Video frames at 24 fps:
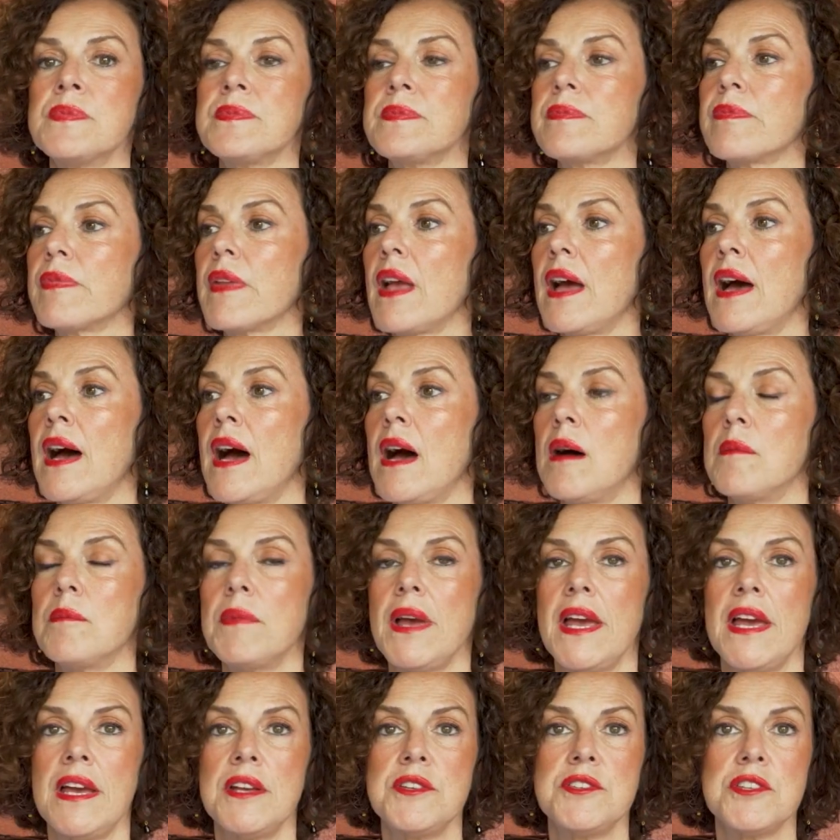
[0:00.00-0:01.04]

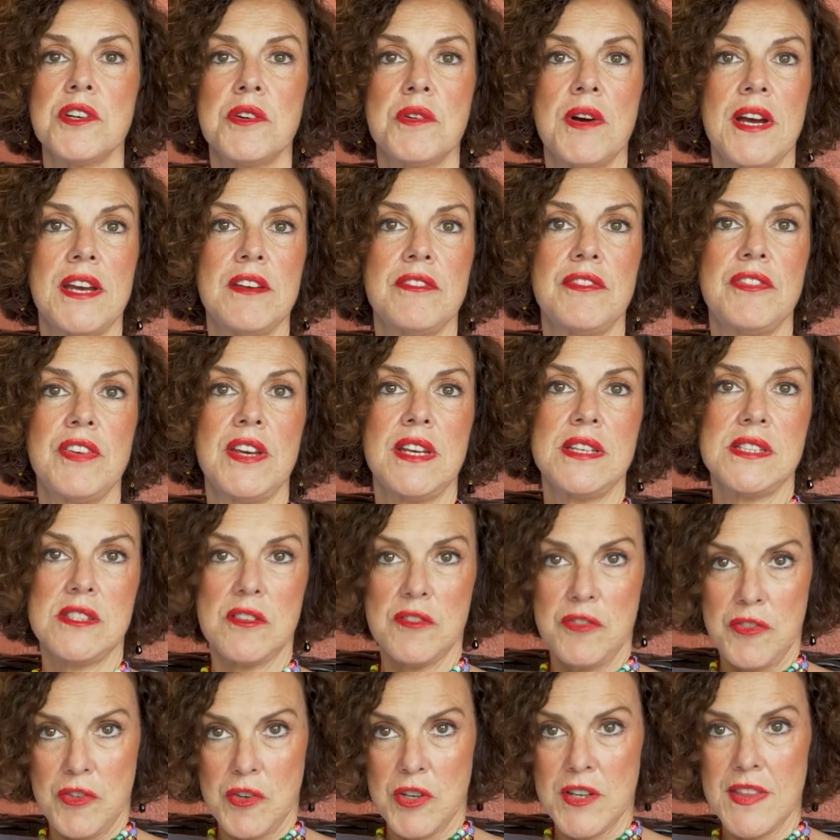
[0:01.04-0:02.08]
HOA fees
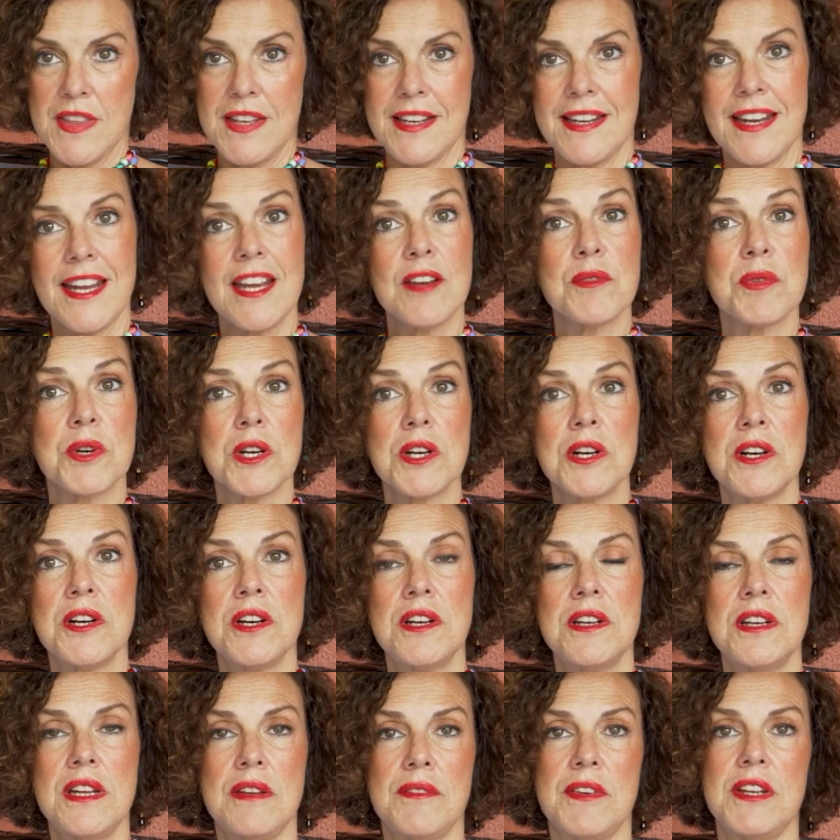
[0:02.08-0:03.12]
for the neighborhood,
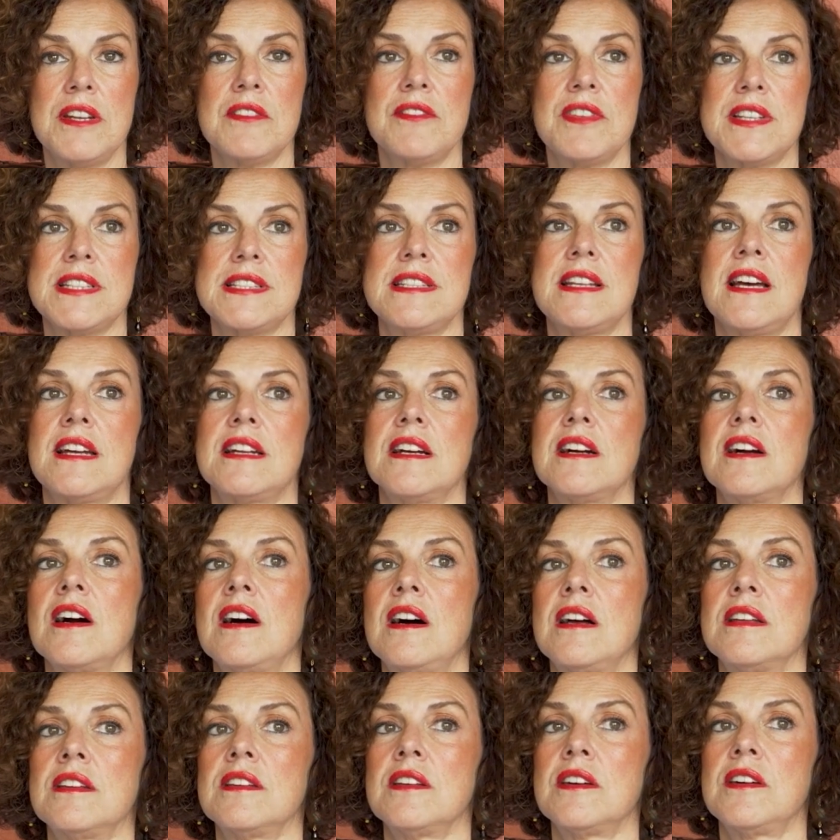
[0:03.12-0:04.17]
even if it's not a
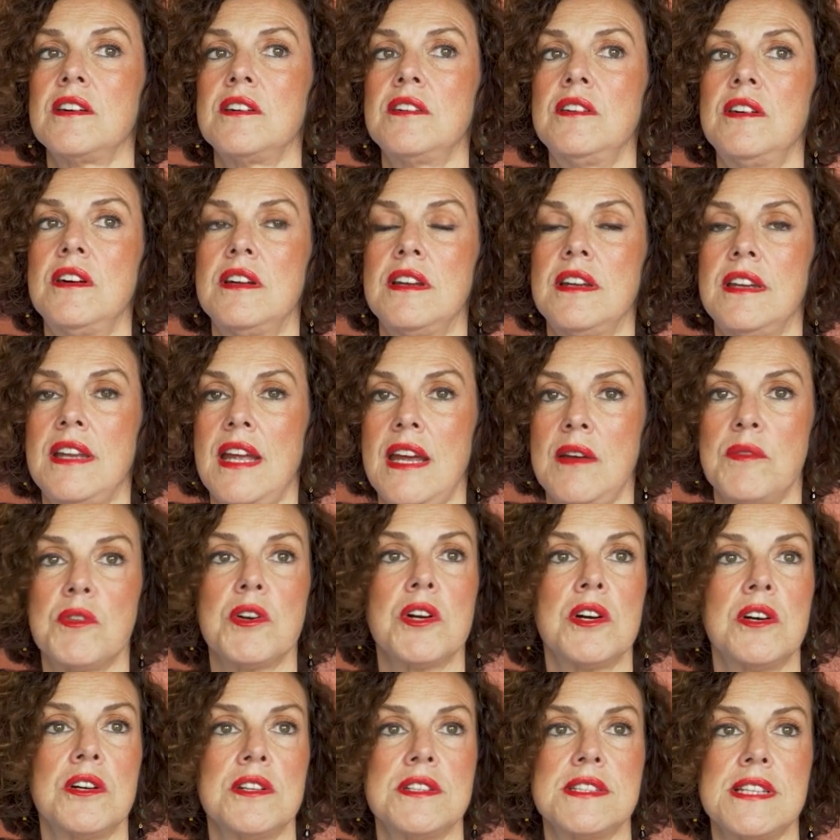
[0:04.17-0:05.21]
condo,
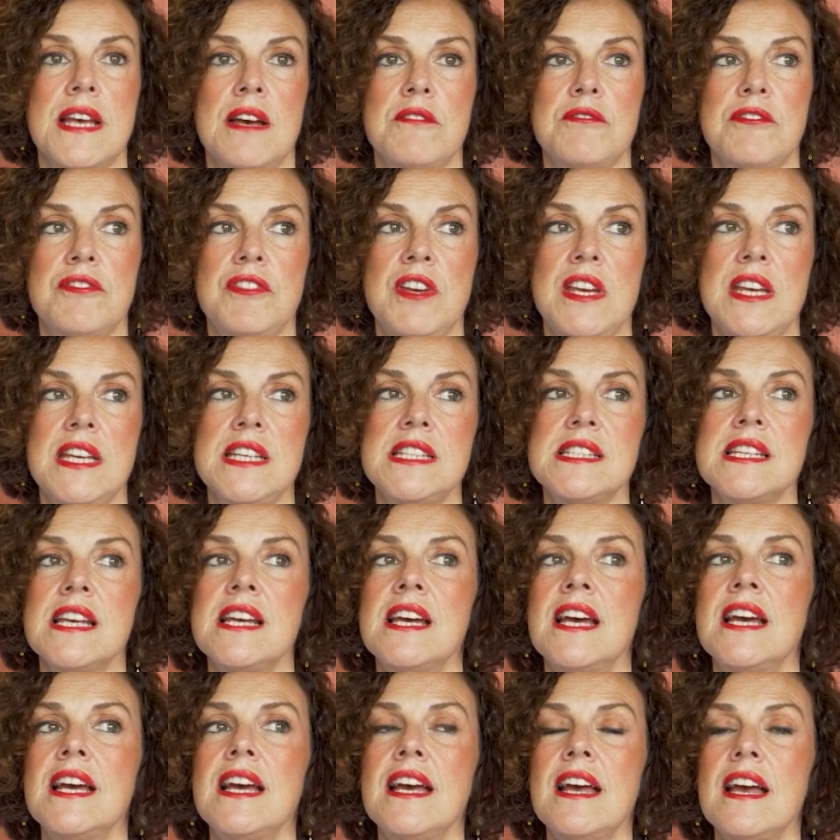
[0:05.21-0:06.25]
neighborhoods have fees,
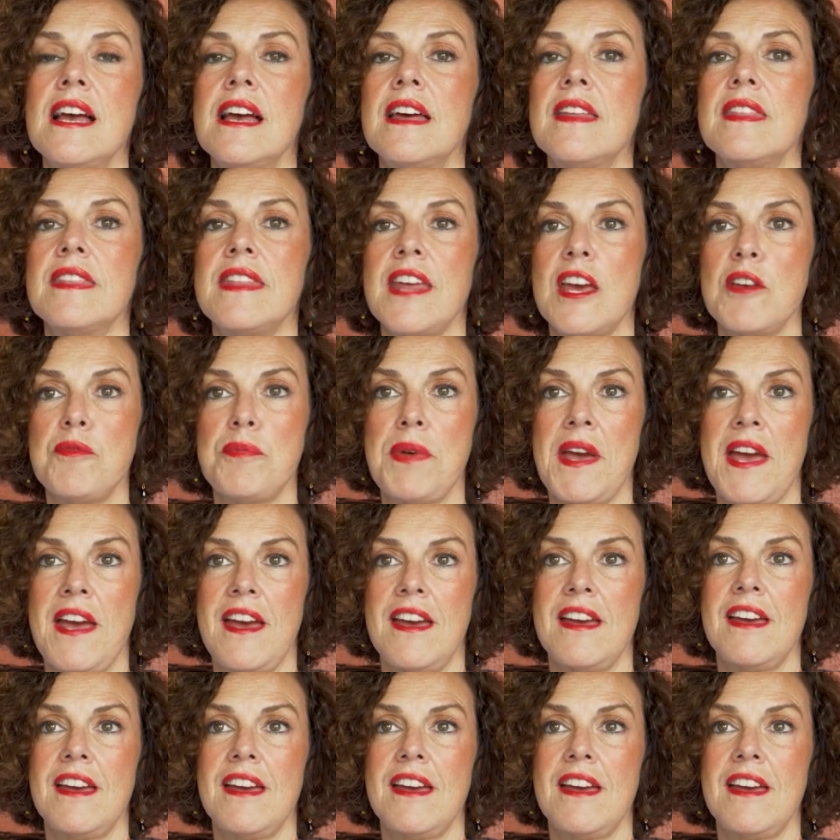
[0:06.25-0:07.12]
they pay.